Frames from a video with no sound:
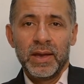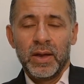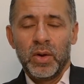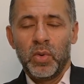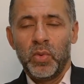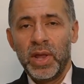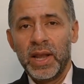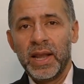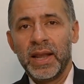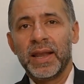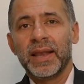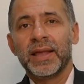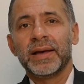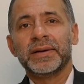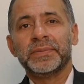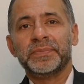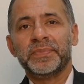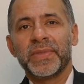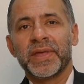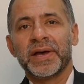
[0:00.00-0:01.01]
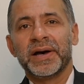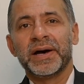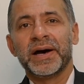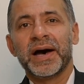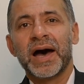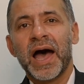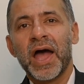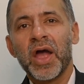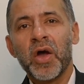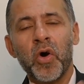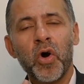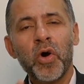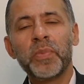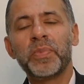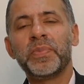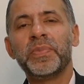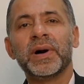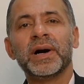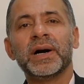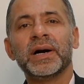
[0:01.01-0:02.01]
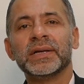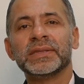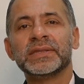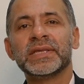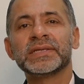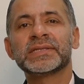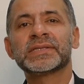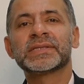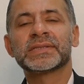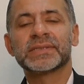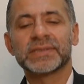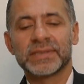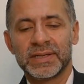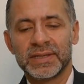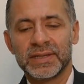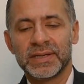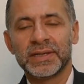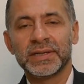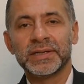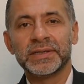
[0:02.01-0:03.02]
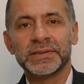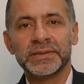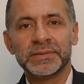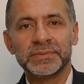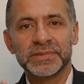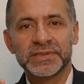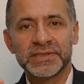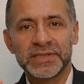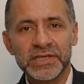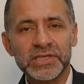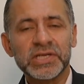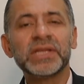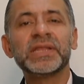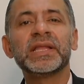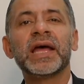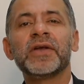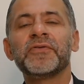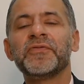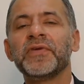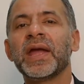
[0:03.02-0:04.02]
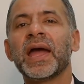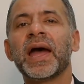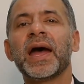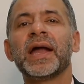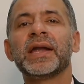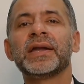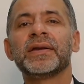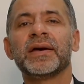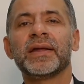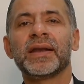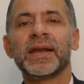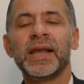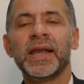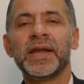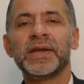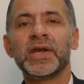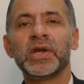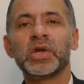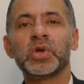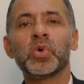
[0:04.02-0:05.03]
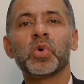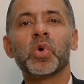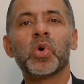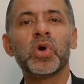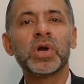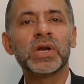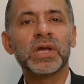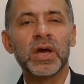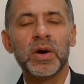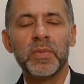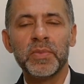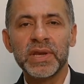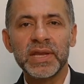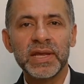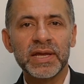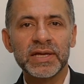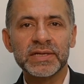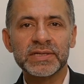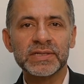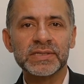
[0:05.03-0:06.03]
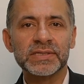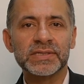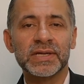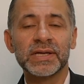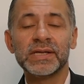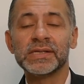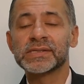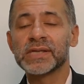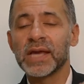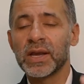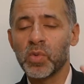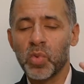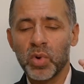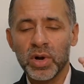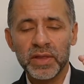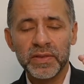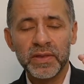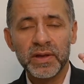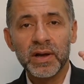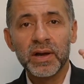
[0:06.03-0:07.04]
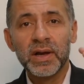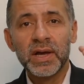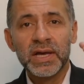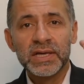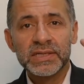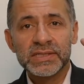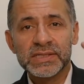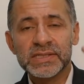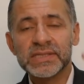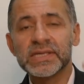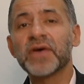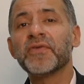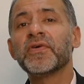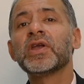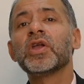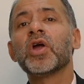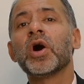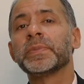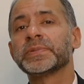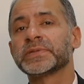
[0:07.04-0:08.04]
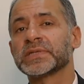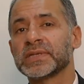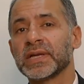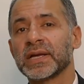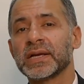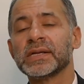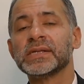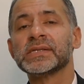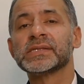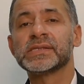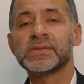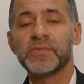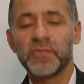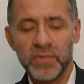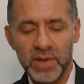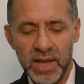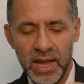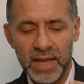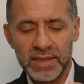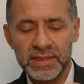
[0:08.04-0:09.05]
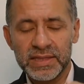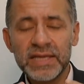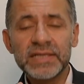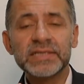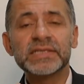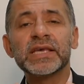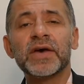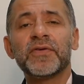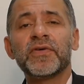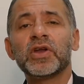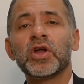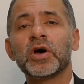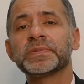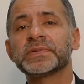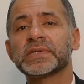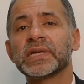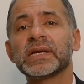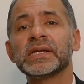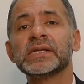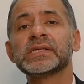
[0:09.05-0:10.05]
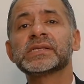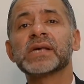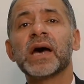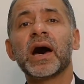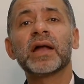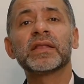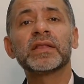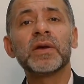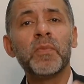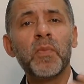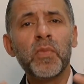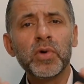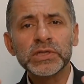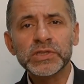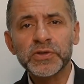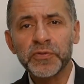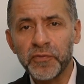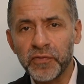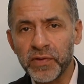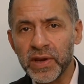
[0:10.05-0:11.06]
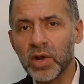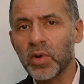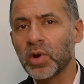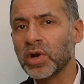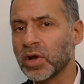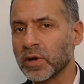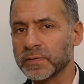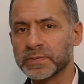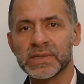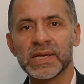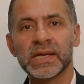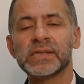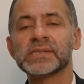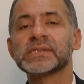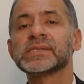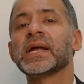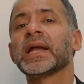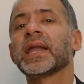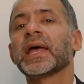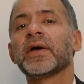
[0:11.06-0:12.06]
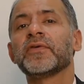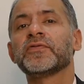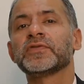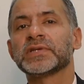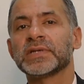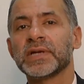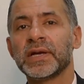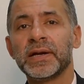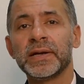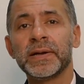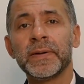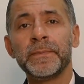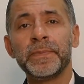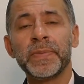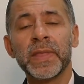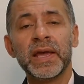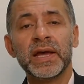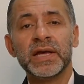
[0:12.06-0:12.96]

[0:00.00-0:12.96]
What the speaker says: Well, I hope this session that we had related to good communication skills and what are the 7 obstacles, and these 7 obstacles are the most frequent obstacles that I have shared.